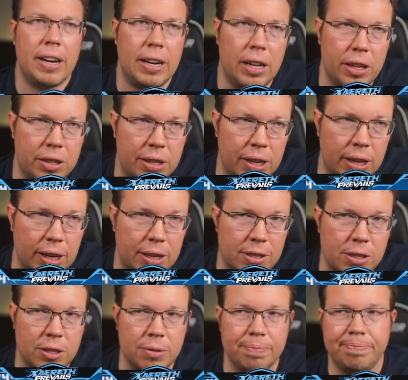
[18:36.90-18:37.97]
that in all
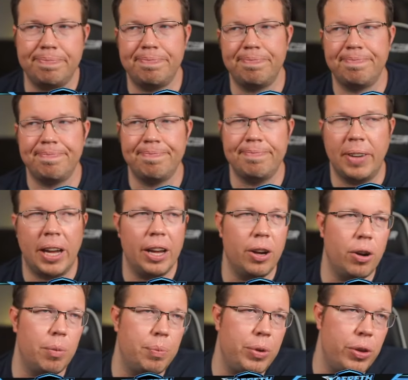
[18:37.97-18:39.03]
things,
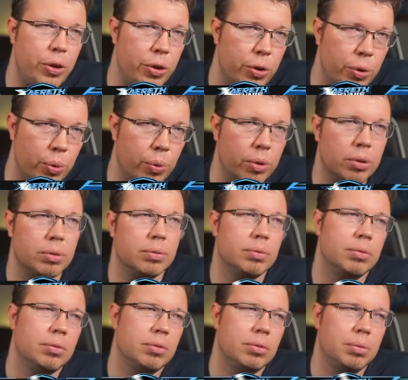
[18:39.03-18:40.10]
I hope you
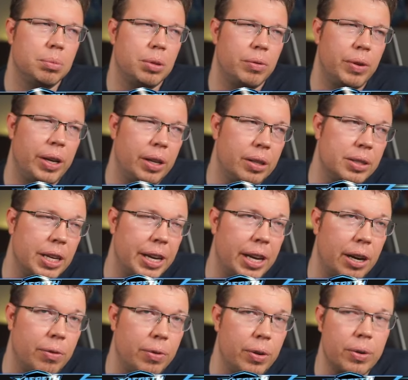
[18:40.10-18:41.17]
prevail.
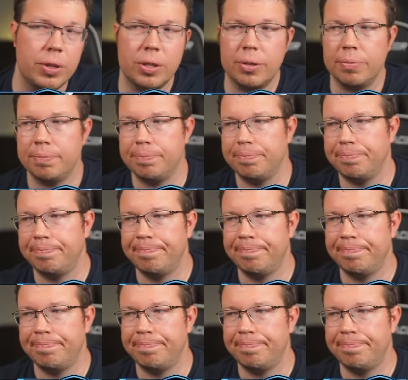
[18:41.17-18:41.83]
Take care, folks.